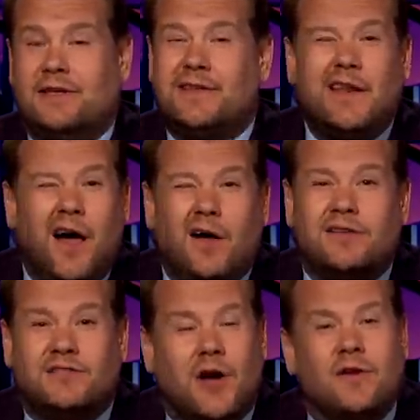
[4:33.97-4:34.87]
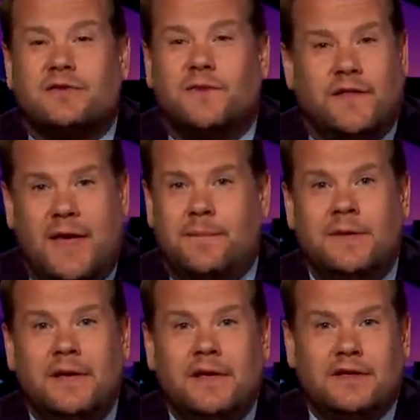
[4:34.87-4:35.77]
It's the last chance for them
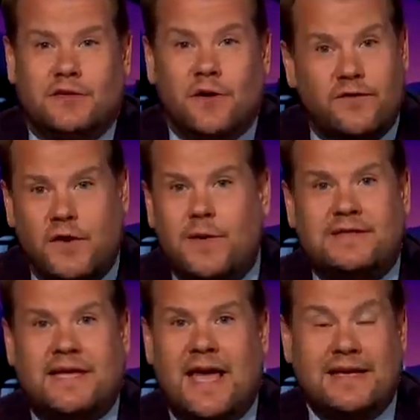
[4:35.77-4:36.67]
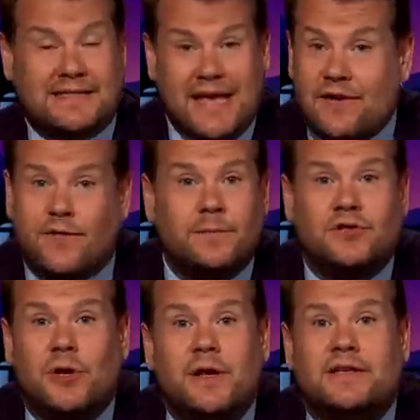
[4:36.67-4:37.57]
to review his case, hear from
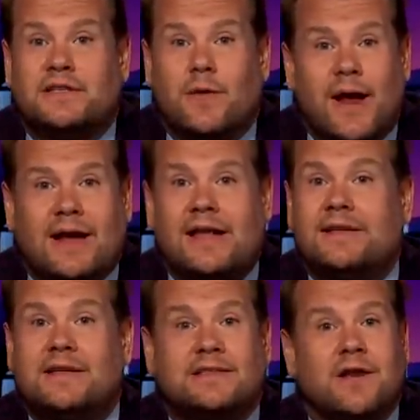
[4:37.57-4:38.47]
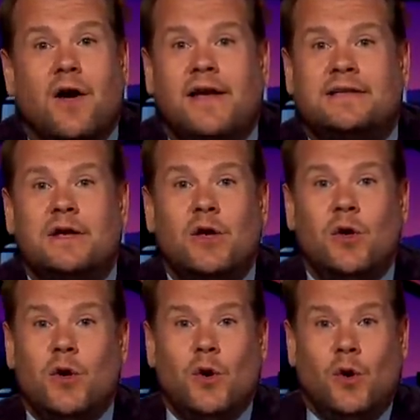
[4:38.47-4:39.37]
Julius directly, and decide
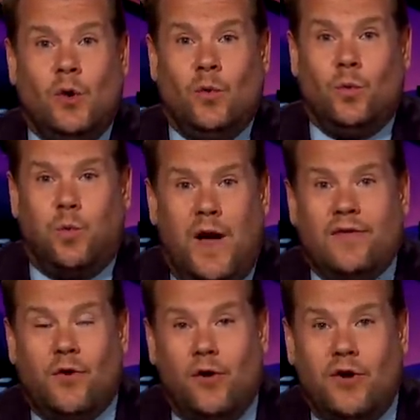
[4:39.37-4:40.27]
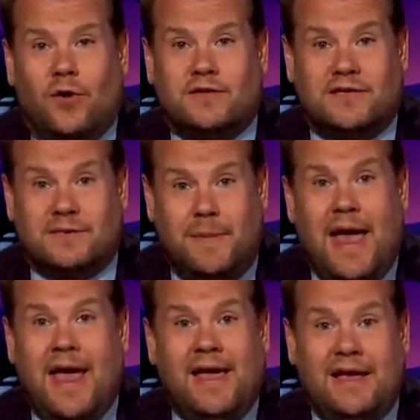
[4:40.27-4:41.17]
whether or not to
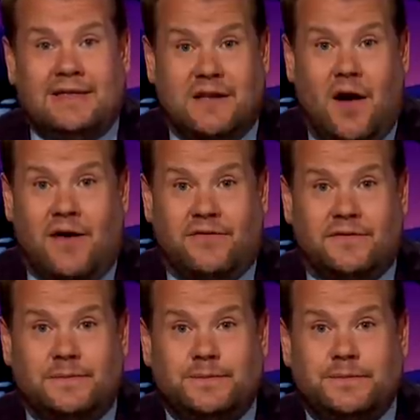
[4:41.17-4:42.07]
spare his life.